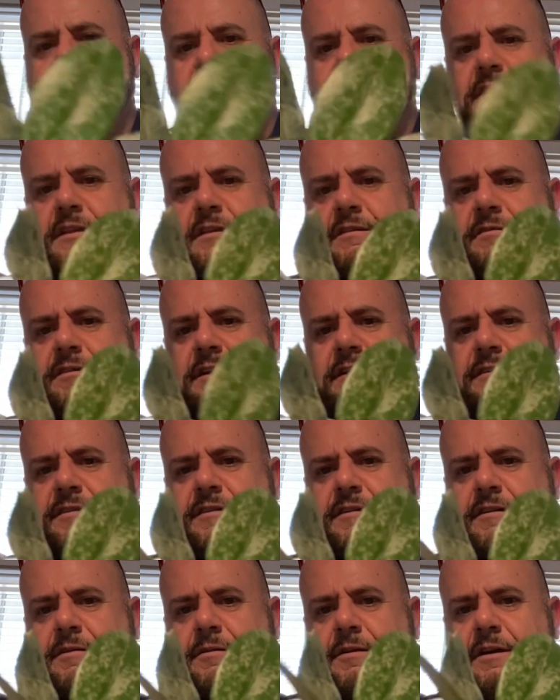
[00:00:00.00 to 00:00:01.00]
The
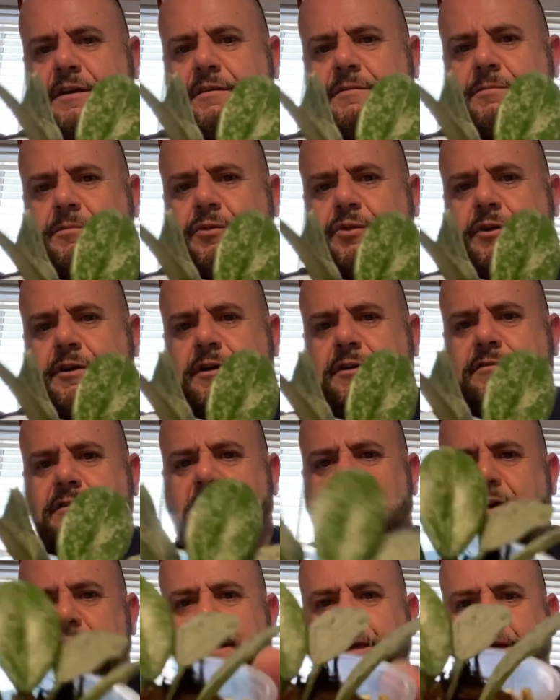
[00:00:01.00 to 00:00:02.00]
leaves are more
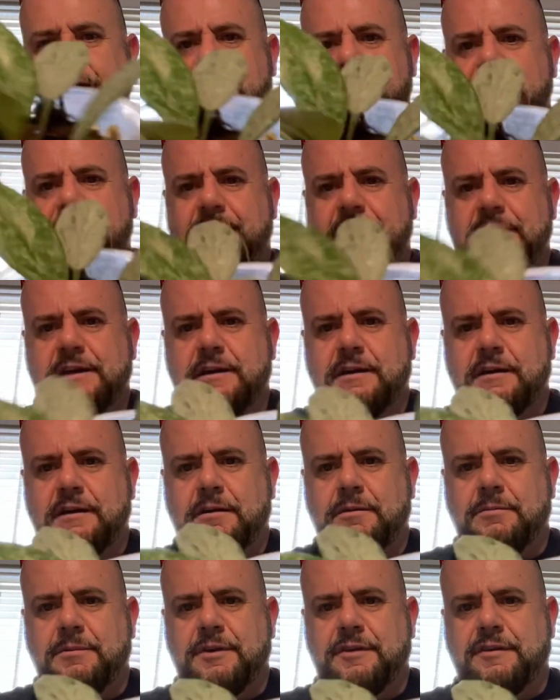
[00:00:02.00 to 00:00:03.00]
elongated, like
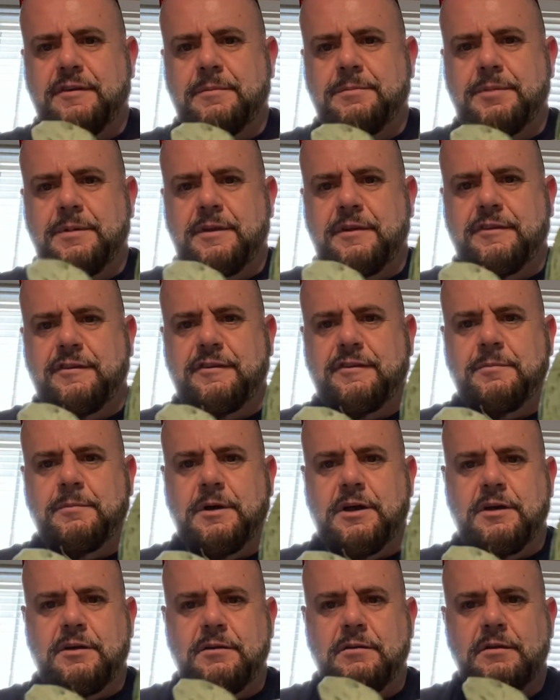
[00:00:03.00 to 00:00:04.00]
almost a
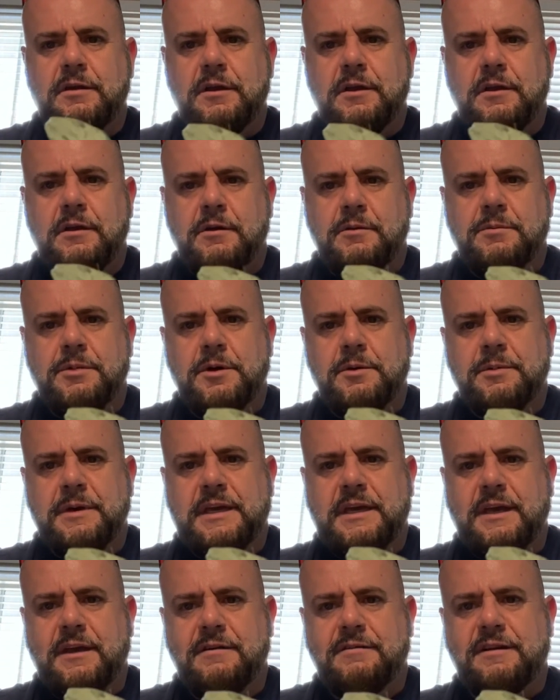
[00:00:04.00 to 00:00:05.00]
small
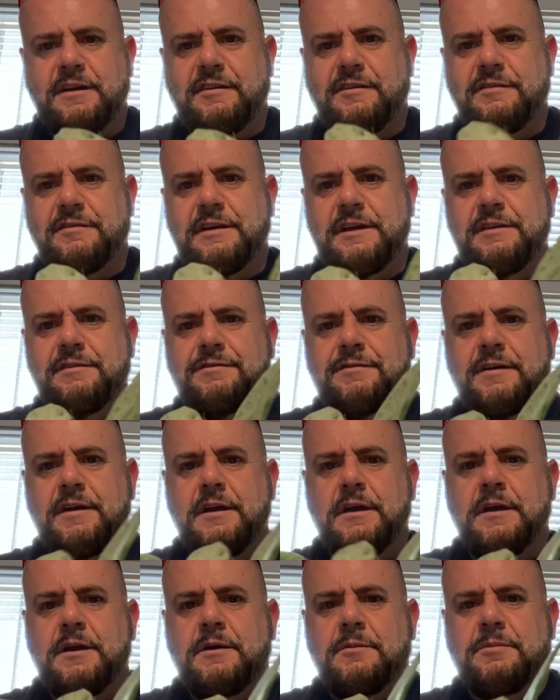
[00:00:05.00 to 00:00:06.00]
pubic helix leaf,
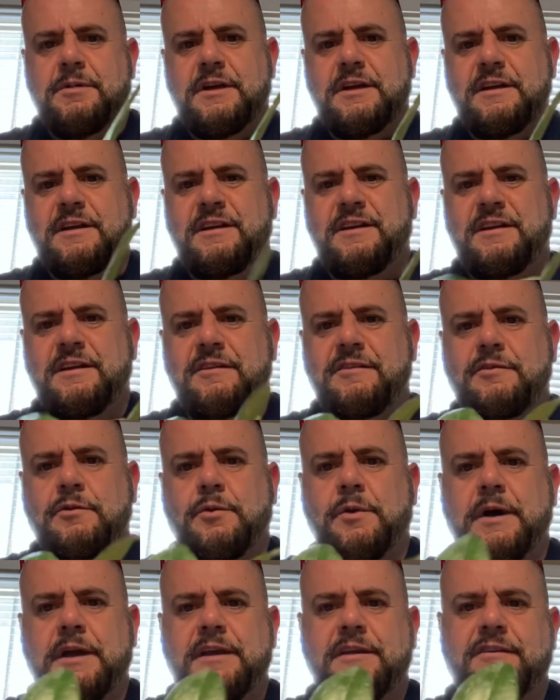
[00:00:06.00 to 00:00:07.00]
but it is
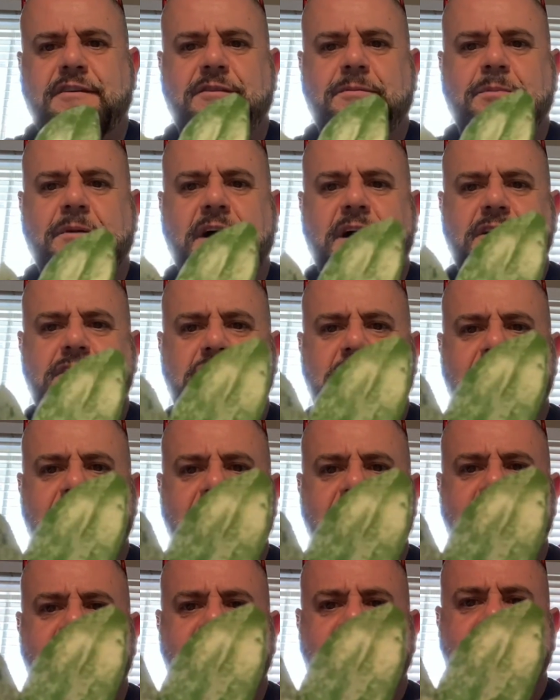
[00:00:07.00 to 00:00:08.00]
quite
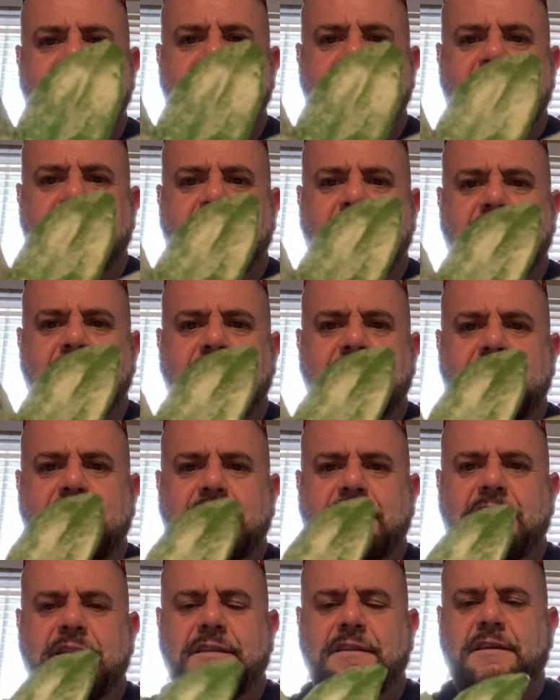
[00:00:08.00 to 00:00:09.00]
splashy.
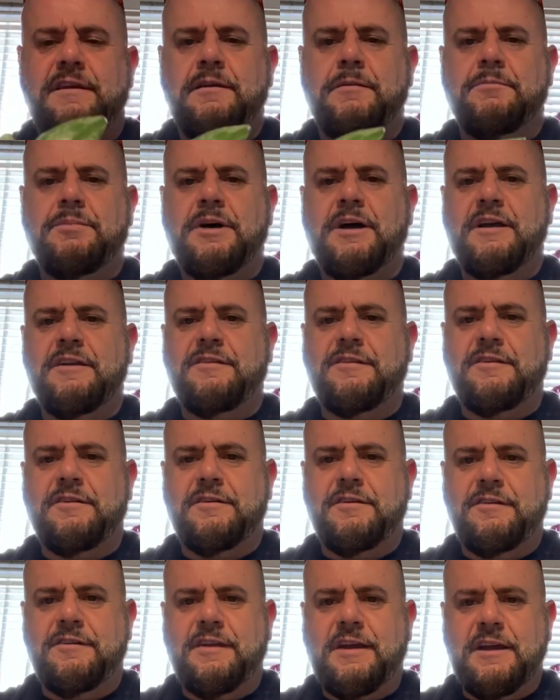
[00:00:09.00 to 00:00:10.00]
And the
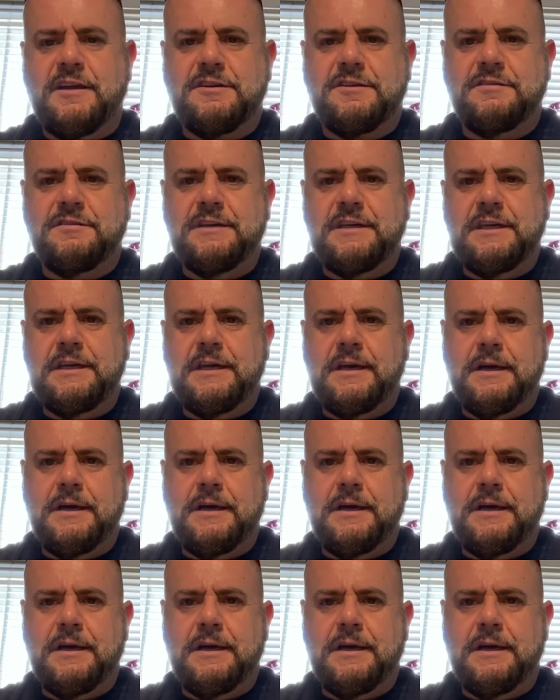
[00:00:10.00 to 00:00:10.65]
imposter is actually